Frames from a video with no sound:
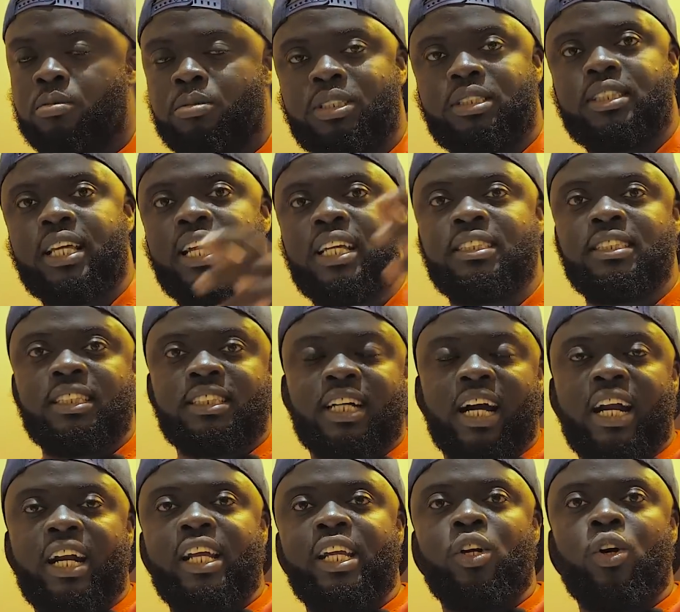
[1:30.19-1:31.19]
Mr. Easy
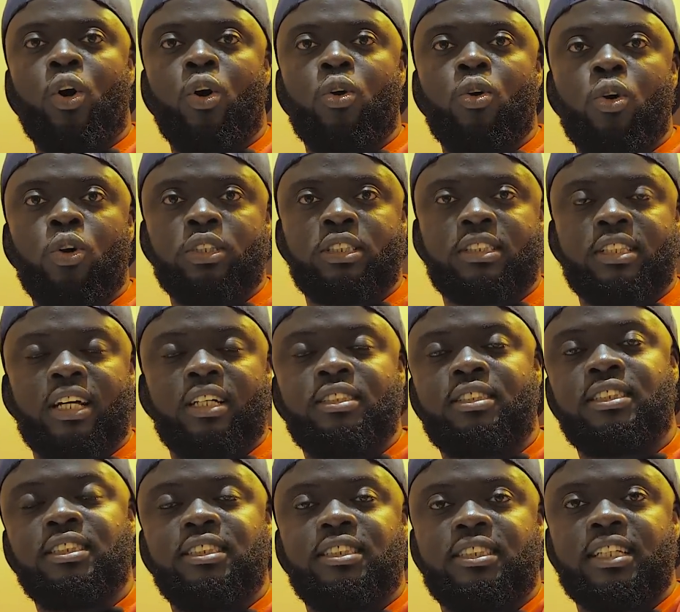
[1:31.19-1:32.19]
carrying your own ghost
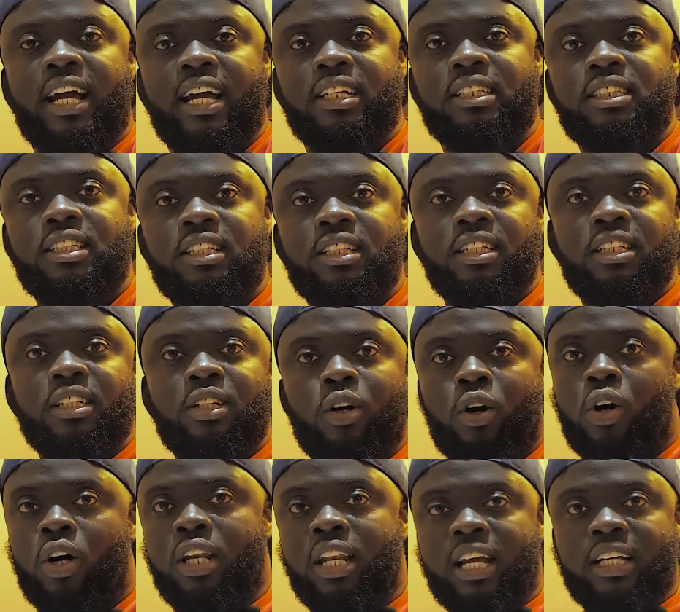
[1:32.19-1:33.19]
stand seaside
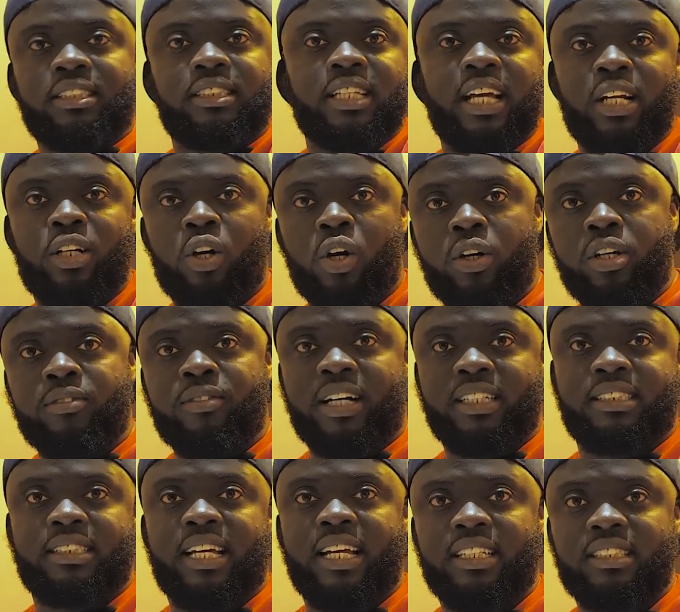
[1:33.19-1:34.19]
or lakeside or
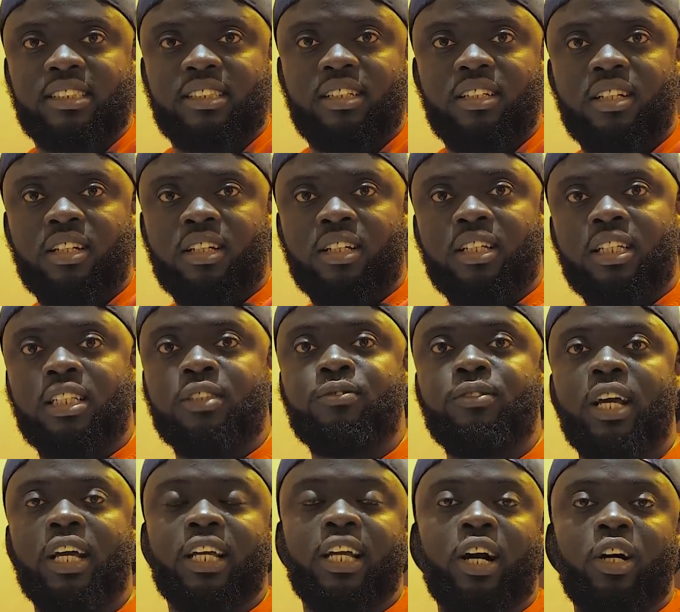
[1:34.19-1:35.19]
riverside.
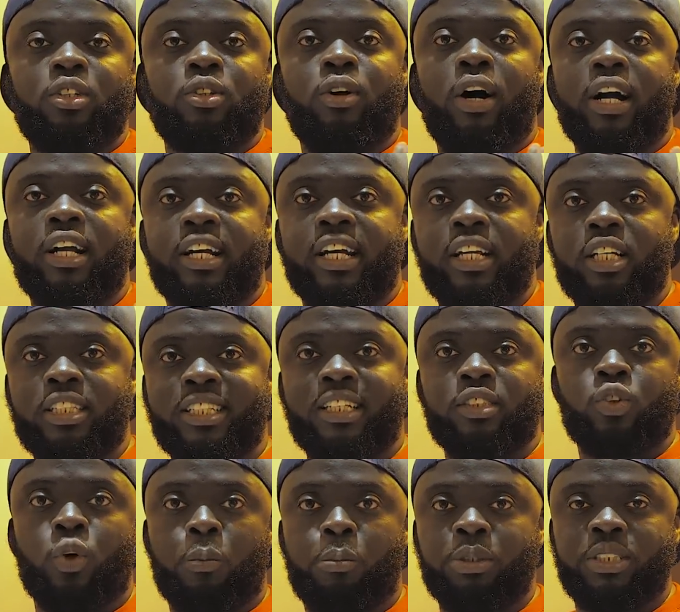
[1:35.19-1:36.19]
If the girl no agree,
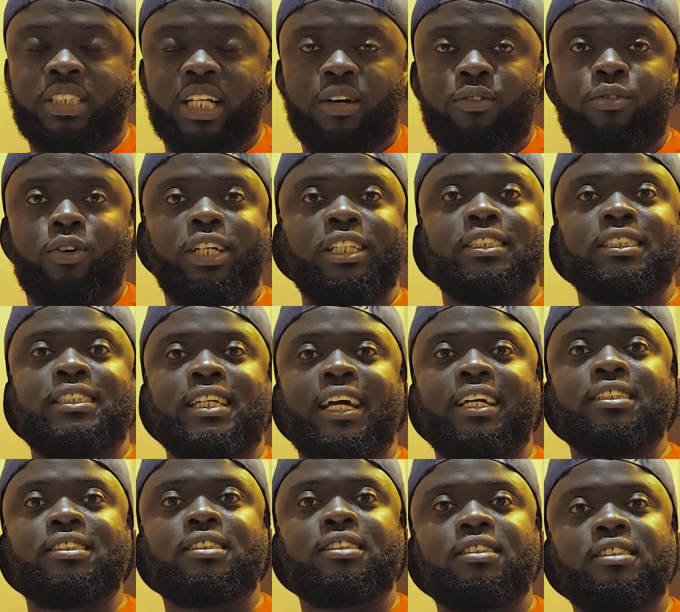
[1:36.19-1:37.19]
just go push him for
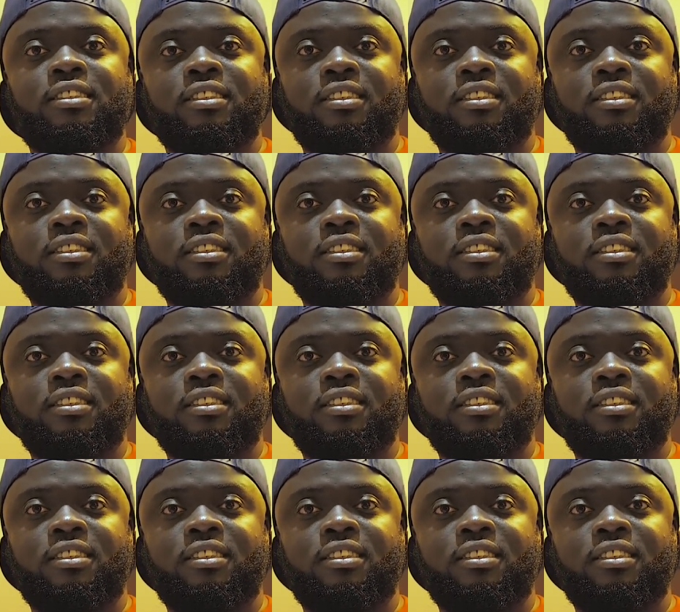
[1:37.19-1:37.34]
inside.